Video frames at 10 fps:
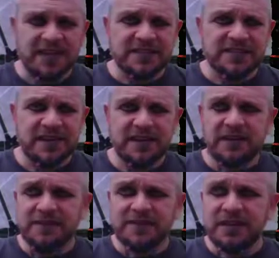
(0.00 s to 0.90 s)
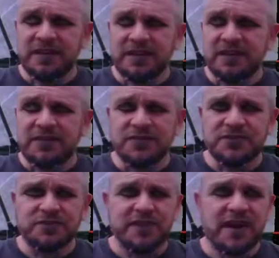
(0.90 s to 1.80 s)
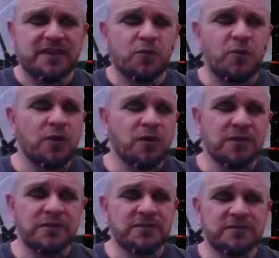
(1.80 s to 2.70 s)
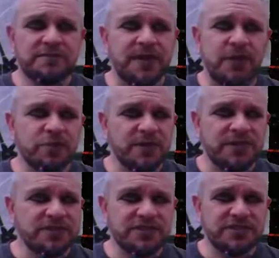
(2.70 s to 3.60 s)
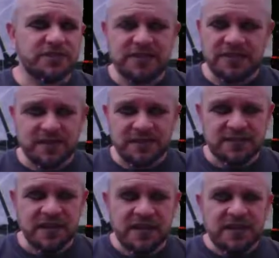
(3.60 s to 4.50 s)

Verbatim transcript: It's saying, you know, screw that. No more power relationships like this.